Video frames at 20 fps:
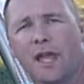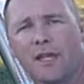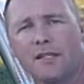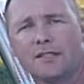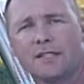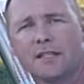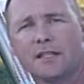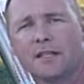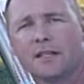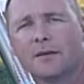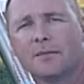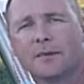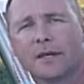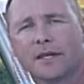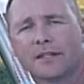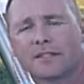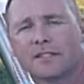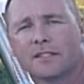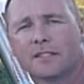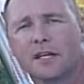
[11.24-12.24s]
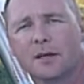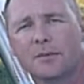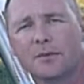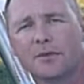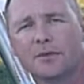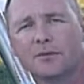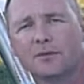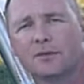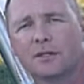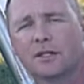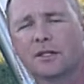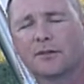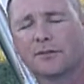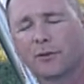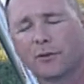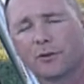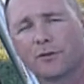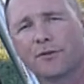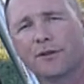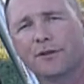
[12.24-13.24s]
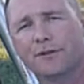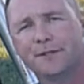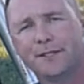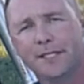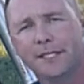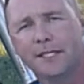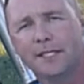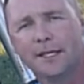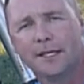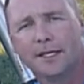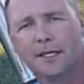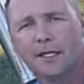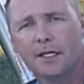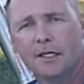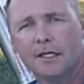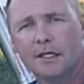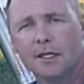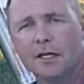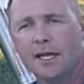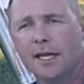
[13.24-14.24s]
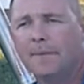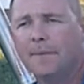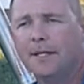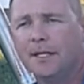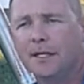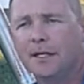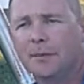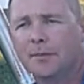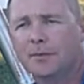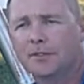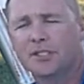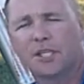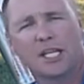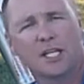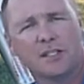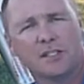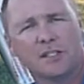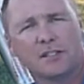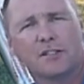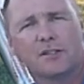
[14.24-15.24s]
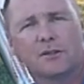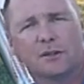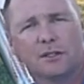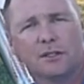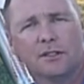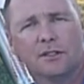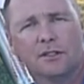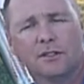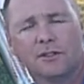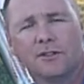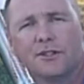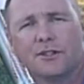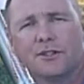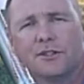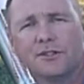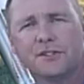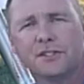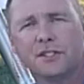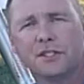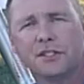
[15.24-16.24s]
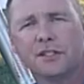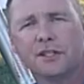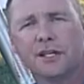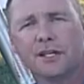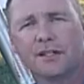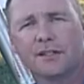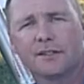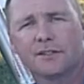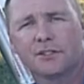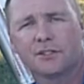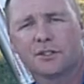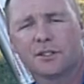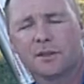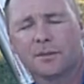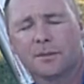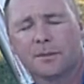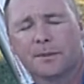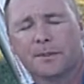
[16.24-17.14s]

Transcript: KTM XCW 450. I made a couple changes to it early this year. Had a trip